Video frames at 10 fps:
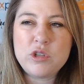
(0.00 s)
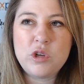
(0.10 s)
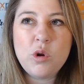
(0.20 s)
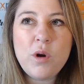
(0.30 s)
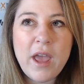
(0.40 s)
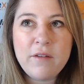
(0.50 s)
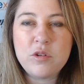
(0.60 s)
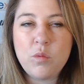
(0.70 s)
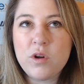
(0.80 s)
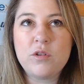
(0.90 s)
So you don't have
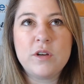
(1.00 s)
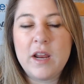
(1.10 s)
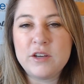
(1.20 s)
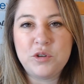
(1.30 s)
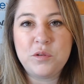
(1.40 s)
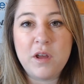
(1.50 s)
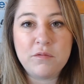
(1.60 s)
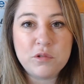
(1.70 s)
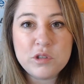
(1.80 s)
to wonder, did I do enough?